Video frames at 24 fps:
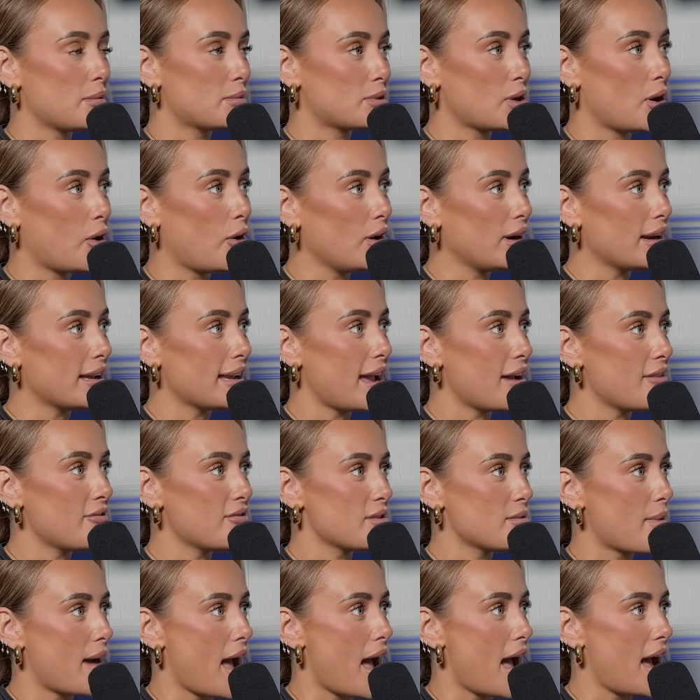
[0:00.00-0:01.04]
was holly
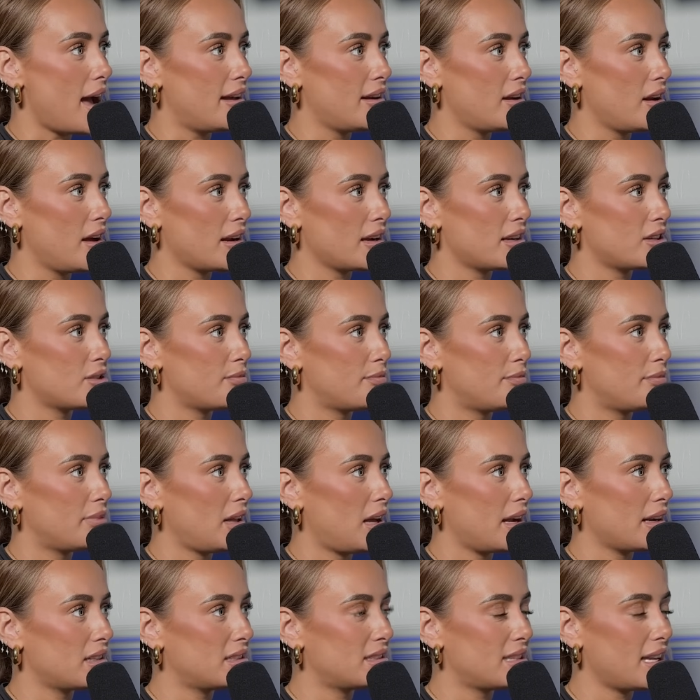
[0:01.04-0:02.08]
everywhere and
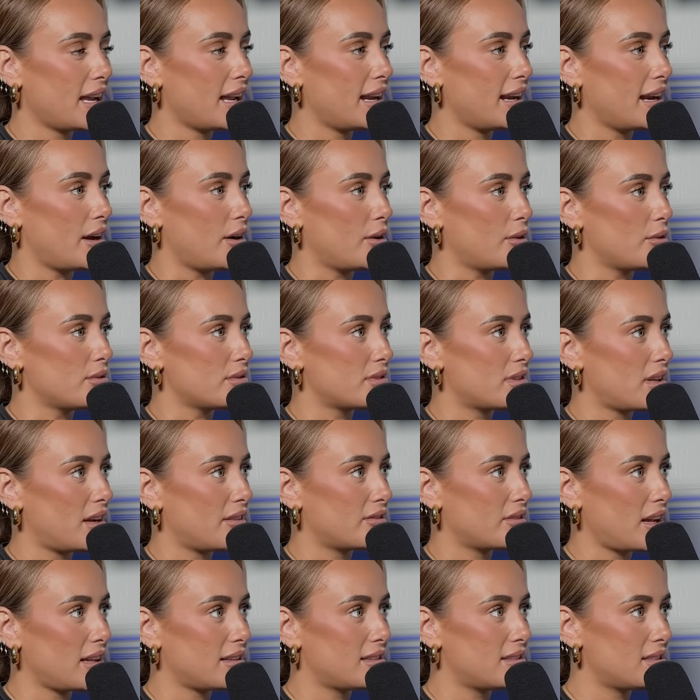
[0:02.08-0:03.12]
like stinging nettles. I
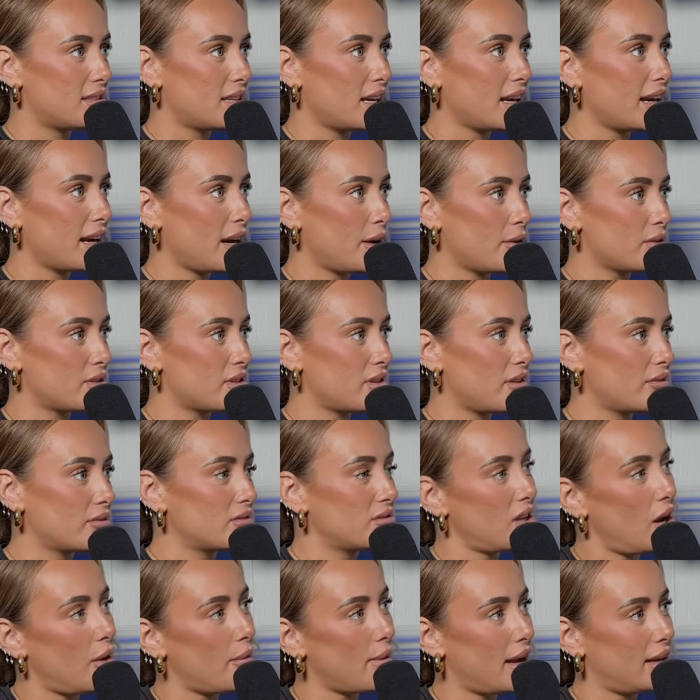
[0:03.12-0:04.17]
had stinging nettles, so
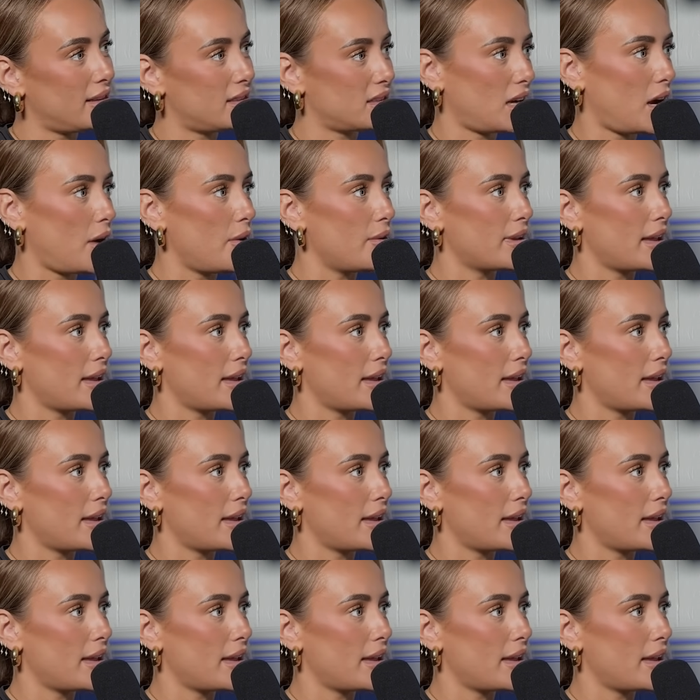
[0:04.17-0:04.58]
Zoe had to go